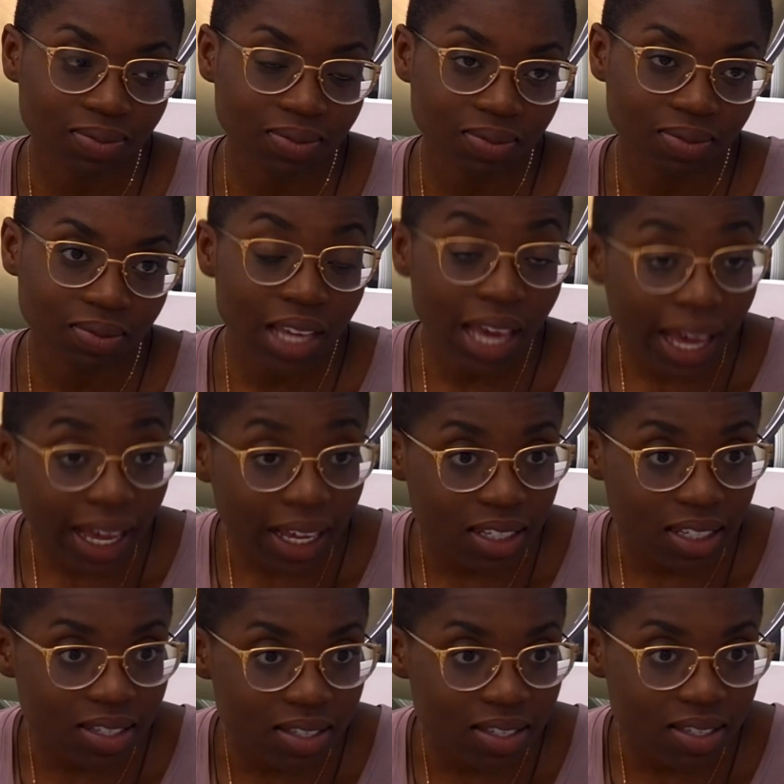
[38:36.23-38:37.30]

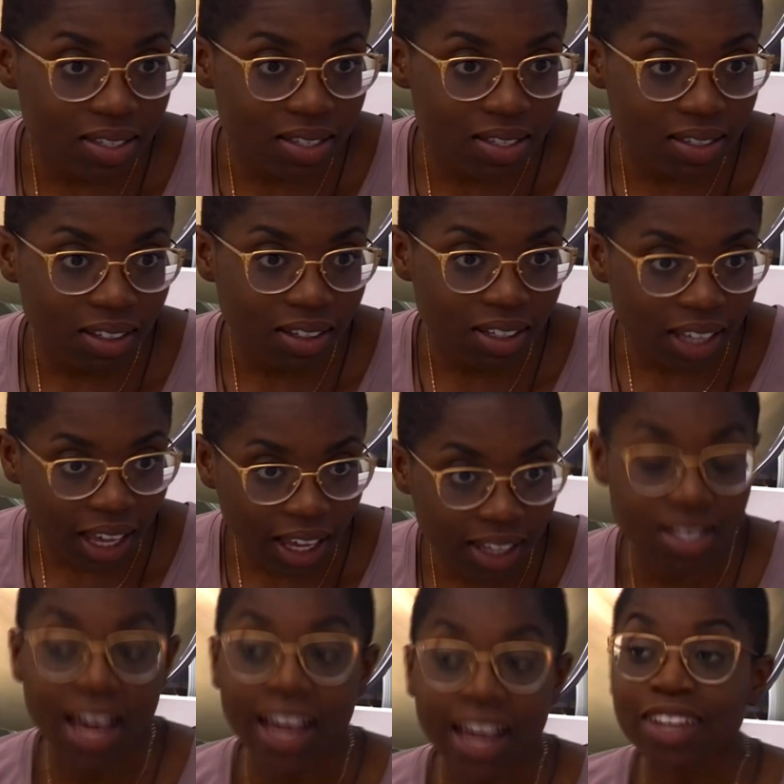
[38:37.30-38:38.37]
Yes. Yes. Yes.
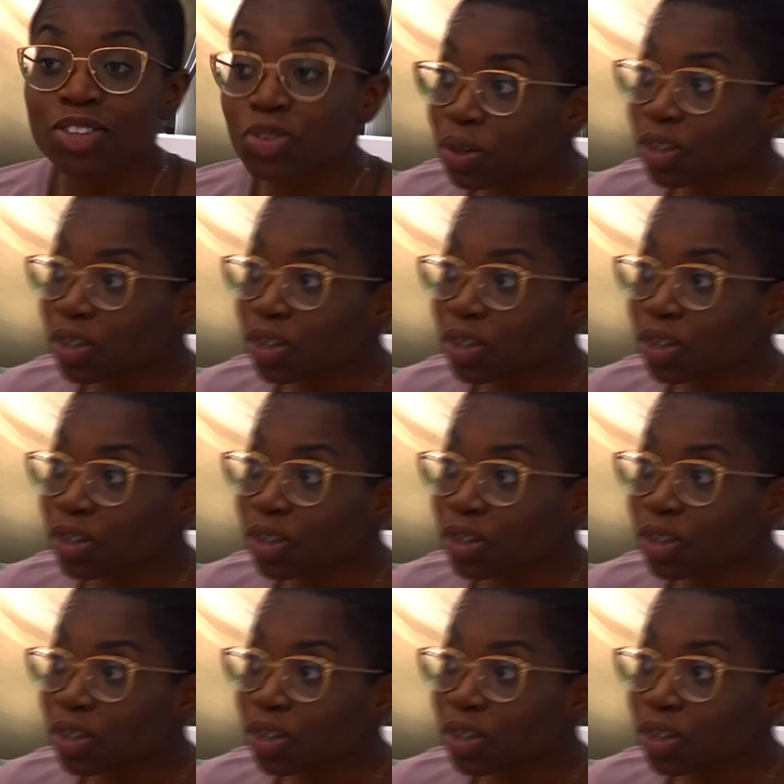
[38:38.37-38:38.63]
Okay. I do agree